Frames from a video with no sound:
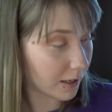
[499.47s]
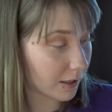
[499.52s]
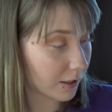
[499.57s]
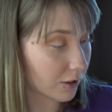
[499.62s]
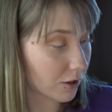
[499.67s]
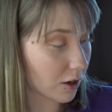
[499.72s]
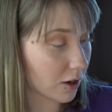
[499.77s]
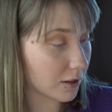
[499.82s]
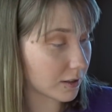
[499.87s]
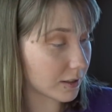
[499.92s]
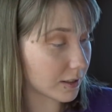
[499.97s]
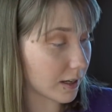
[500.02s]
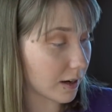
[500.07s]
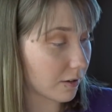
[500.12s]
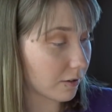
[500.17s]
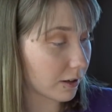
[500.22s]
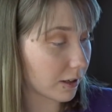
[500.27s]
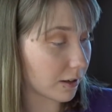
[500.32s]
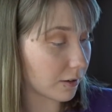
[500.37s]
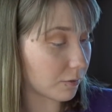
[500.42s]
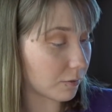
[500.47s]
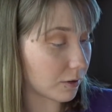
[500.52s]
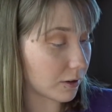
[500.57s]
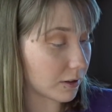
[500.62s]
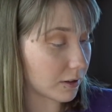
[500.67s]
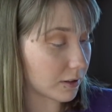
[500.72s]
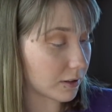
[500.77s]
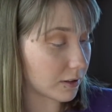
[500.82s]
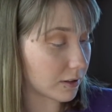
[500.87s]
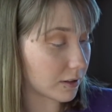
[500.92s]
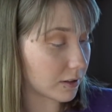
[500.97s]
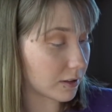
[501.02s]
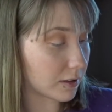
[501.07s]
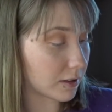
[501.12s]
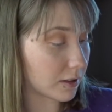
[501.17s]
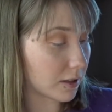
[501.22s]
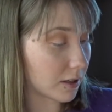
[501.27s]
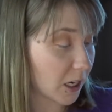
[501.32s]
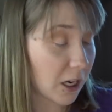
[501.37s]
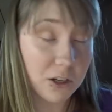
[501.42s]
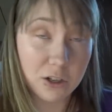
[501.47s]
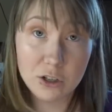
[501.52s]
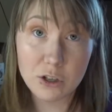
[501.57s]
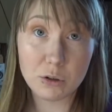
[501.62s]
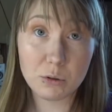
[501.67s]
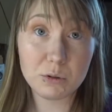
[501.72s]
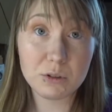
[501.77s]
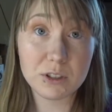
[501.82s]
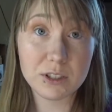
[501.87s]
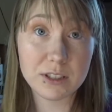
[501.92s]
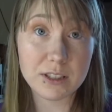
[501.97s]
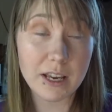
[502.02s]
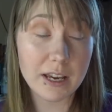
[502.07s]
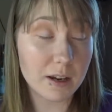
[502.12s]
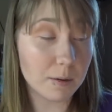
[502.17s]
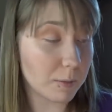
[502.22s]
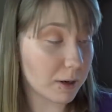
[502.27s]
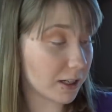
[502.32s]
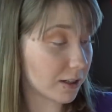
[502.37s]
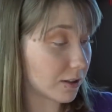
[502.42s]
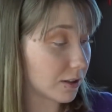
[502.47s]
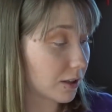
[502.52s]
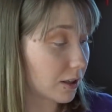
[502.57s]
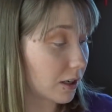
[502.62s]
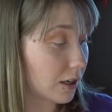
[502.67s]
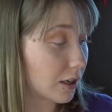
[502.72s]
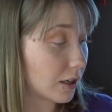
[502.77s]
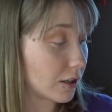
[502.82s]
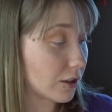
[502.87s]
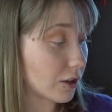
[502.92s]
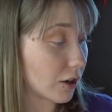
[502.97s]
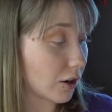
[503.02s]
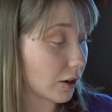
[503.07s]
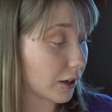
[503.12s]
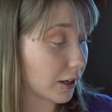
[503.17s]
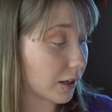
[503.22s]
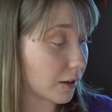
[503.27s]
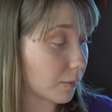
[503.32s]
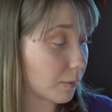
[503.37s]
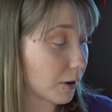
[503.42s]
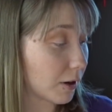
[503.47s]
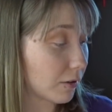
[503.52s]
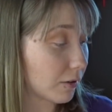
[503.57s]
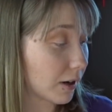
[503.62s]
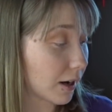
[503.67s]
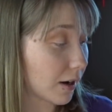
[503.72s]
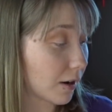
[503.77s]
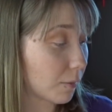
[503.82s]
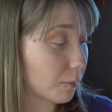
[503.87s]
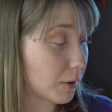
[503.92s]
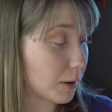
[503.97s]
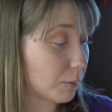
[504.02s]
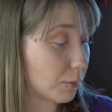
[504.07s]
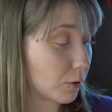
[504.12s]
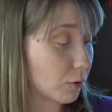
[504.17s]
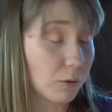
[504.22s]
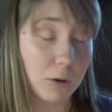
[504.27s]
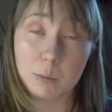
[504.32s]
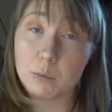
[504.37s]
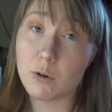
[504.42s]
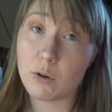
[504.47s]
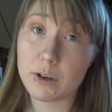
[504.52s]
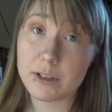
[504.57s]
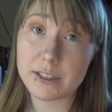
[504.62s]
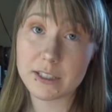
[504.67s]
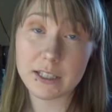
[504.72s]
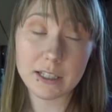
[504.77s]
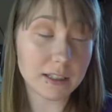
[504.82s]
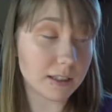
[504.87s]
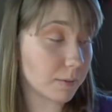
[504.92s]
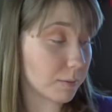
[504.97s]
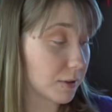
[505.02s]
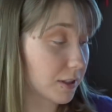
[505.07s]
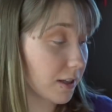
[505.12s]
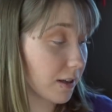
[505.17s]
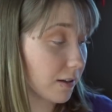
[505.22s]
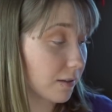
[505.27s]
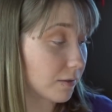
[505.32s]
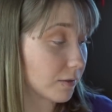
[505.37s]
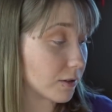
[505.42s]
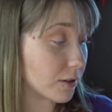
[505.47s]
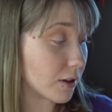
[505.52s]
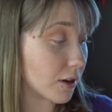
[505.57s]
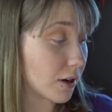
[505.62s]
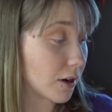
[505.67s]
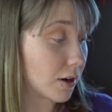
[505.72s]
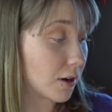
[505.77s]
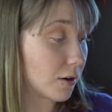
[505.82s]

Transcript: It turns out it was a news segment talking about how people were poisoning themselves